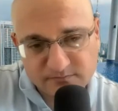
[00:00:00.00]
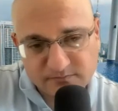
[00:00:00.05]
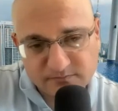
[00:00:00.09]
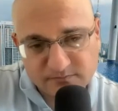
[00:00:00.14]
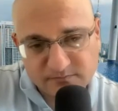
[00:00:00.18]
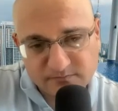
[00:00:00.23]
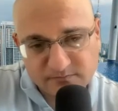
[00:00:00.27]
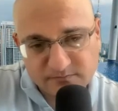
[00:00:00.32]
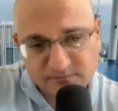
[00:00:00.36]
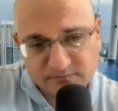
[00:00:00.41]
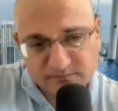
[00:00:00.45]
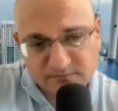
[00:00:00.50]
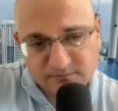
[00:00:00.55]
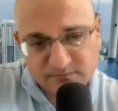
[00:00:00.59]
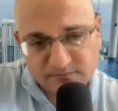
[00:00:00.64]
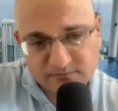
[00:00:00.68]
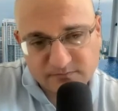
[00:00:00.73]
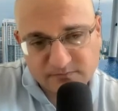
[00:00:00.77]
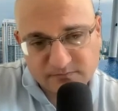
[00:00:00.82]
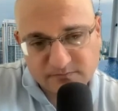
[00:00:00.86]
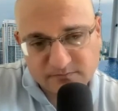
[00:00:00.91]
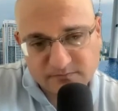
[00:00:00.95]

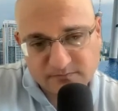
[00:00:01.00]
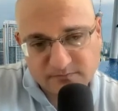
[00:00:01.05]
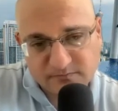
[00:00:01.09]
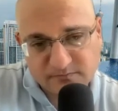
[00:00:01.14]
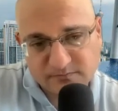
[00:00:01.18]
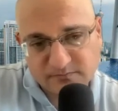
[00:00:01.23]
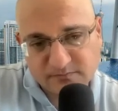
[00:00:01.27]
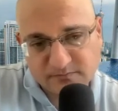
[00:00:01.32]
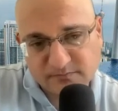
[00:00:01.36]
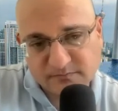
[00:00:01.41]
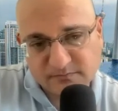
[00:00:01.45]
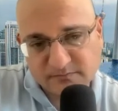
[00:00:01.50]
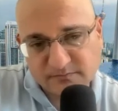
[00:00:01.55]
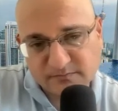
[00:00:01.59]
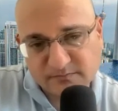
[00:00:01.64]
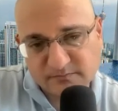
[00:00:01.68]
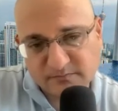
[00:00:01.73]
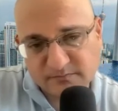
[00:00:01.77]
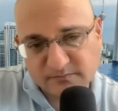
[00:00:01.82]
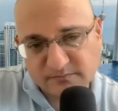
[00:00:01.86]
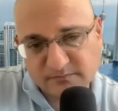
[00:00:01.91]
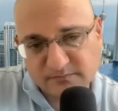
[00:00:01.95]

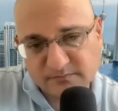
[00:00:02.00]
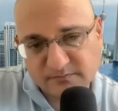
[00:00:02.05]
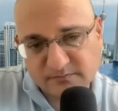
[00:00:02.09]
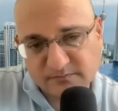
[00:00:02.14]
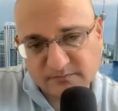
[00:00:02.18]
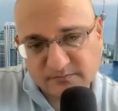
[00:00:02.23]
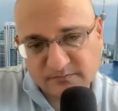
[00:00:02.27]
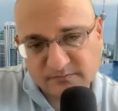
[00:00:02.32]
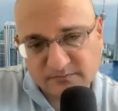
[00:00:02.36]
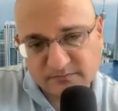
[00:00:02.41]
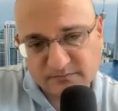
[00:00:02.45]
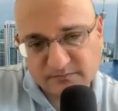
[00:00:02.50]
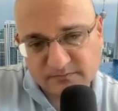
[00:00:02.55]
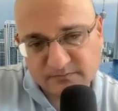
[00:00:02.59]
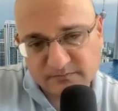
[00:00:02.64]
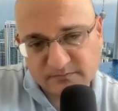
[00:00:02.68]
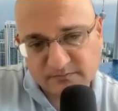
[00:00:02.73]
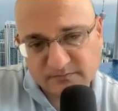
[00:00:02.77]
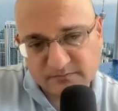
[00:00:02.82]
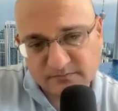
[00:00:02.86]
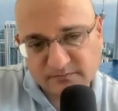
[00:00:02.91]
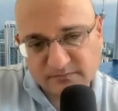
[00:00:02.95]

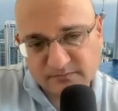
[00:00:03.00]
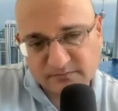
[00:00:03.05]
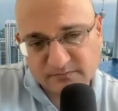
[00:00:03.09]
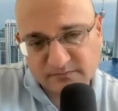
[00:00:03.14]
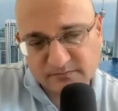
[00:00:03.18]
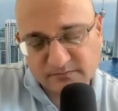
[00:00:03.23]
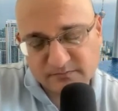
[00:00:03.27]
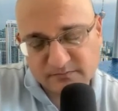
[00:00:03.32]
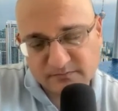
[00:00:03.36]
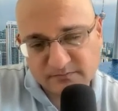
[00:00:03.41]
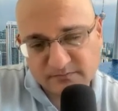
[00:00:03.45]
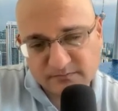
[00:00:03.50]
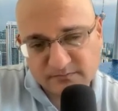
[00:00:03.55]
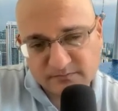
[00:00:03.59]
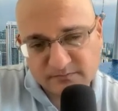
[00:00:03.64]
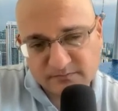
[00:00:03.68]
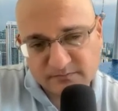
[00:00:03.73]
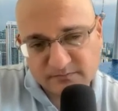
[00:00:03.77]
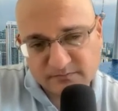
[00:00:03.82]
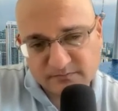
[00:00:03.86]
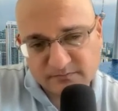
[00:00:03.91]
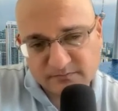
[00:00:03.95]

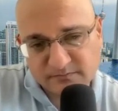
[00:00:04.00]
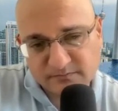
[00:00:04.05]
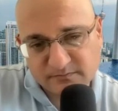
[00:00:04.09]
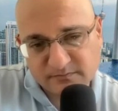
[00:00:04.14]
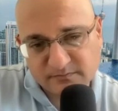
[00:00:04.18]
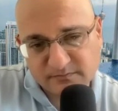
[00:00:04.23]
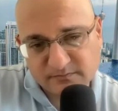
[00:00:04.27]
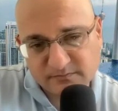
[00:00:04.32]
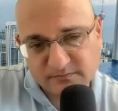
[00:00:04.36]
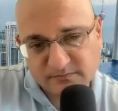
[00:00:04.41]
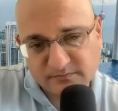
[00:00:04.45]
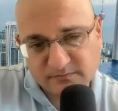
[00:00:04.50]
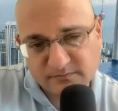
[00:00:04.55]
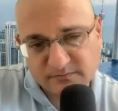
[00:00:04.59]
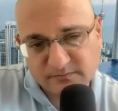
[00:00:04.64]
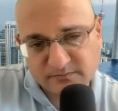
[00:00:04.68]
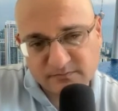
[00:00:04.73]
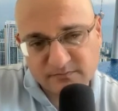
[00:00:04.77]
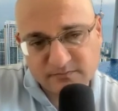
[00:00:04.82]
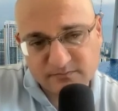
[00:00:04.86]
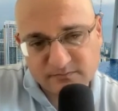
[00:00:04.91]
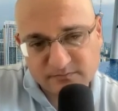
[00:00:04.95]

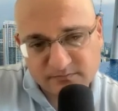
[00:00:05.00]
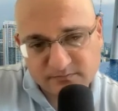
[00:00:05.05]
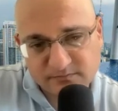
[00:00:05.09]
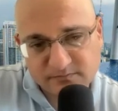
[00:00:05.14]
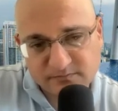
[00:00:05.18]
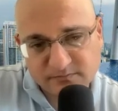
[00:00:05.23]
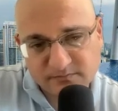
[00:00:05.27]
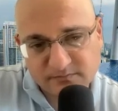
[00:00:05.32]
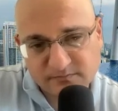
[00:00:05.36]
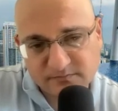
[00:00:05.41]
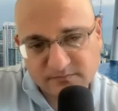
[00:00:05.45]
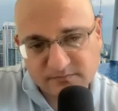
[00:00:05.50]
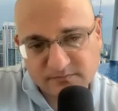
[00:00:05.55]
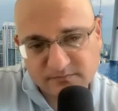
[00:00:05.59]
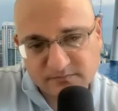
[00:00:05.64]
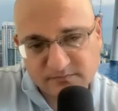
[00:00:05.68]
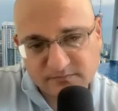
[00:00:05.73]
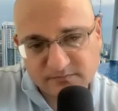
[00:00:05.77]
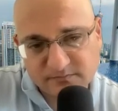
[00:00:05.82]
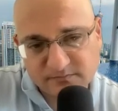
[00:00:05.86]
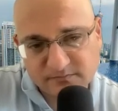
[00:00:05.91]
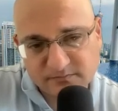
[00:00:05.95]

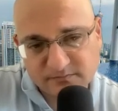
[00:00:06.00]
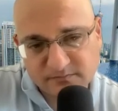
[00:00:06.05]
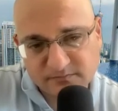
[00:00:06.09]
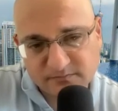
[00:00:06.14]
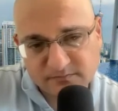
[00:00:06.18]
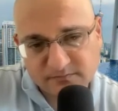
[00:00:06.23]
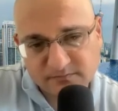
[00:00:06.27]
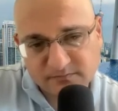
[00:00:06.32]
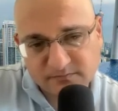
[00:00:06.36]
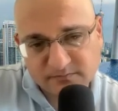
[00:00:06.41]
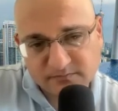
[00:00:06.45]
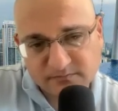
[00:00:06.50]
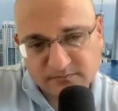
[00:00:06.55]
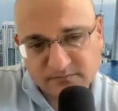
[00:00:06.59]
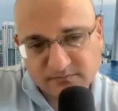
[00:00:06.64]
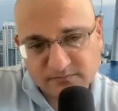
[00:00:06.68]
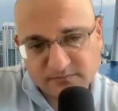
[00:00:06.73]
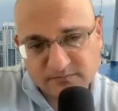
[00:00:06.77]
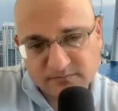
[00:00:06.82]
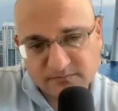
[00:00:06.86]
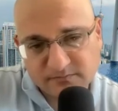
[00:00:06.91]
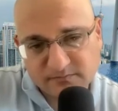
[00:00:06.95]

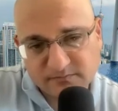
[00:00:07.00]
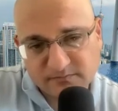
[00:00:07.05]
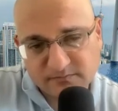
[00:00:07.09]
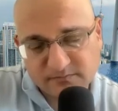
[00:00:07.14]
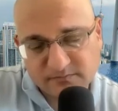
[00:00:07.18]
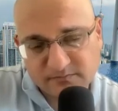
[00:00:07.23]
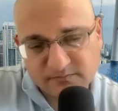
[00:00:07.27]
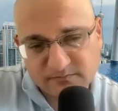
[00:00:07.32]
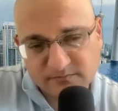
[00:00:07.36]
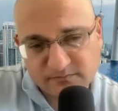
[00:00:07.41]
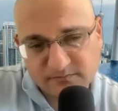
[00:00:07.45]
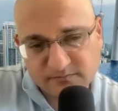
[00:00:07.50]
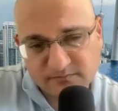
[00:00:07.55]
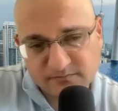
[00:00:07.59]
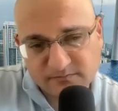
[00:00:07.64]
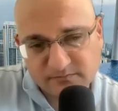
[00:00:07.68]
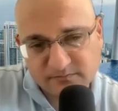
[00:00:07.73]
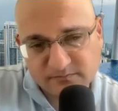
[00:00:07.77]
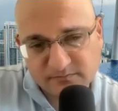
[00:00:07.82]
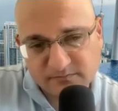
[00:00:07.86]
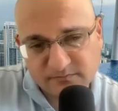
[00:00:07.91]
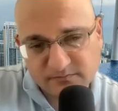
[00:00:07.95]
(silent)